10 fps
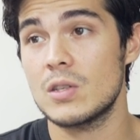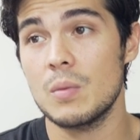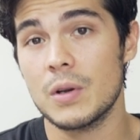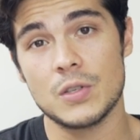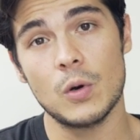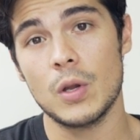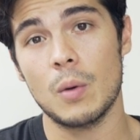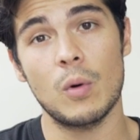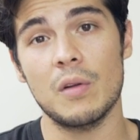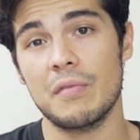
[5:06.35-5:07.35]
too much
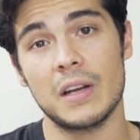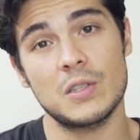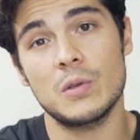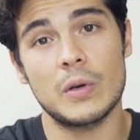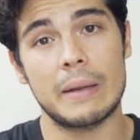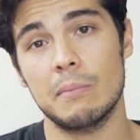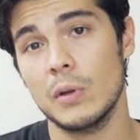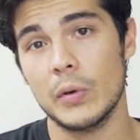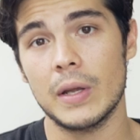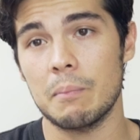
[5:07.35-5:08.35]
sodium will affect you and you'll get
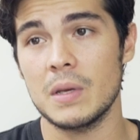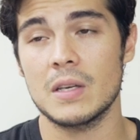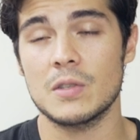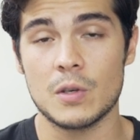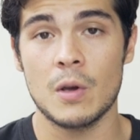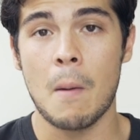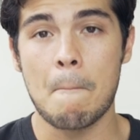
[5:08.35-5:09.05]
bloated because your